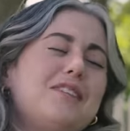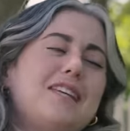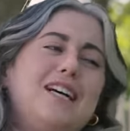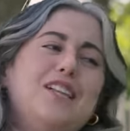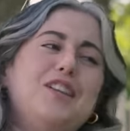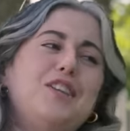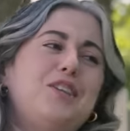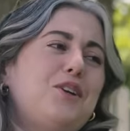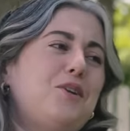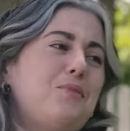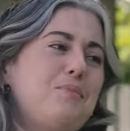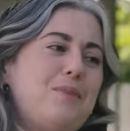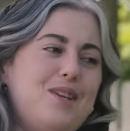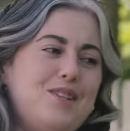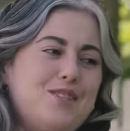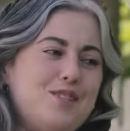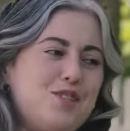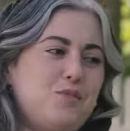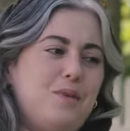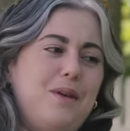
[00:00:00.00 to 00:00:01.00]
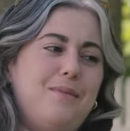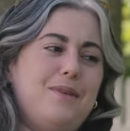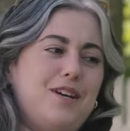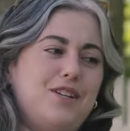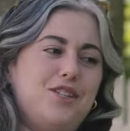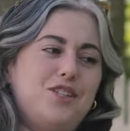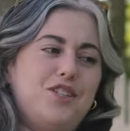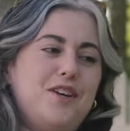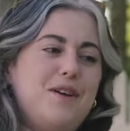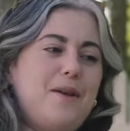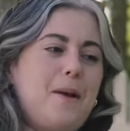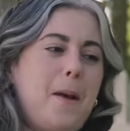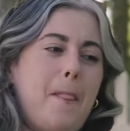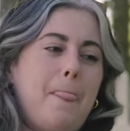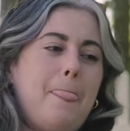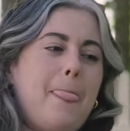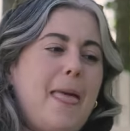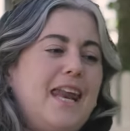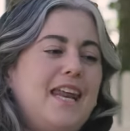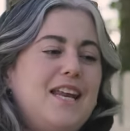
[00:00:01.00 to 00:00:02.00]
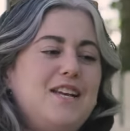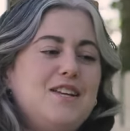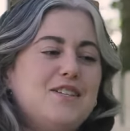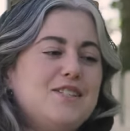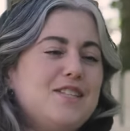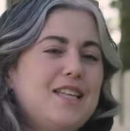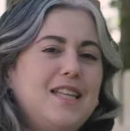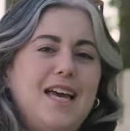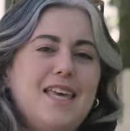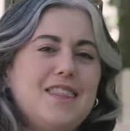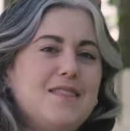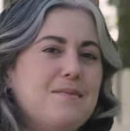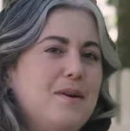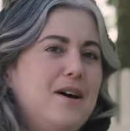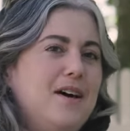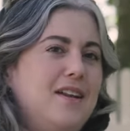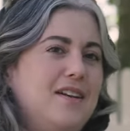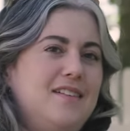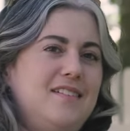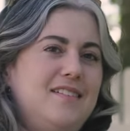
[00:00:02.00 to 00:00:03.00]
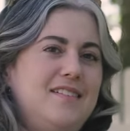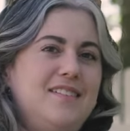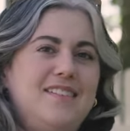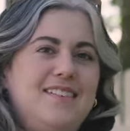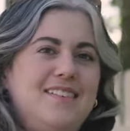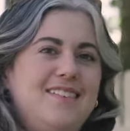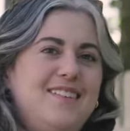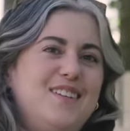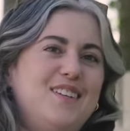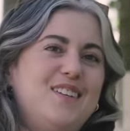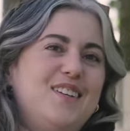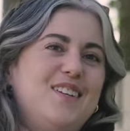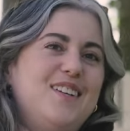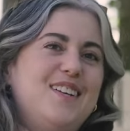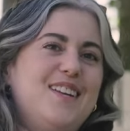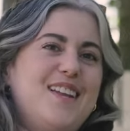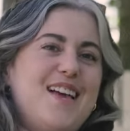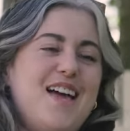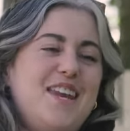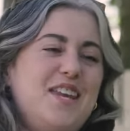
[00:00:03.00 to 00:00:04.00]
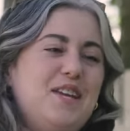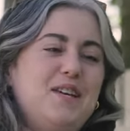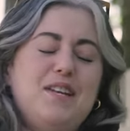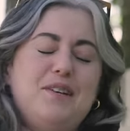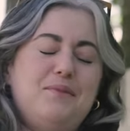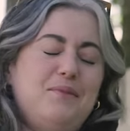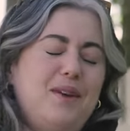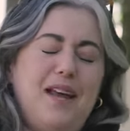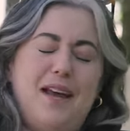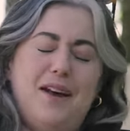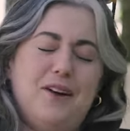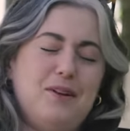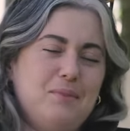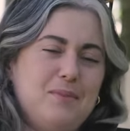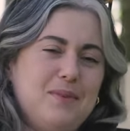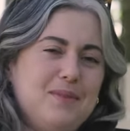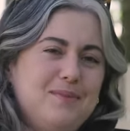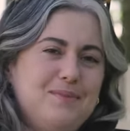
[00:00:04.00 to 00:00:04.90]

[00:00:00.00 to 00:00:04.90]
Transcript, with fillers: like a little bit squeamish and he doesn't like the mutt and he didn't want to help.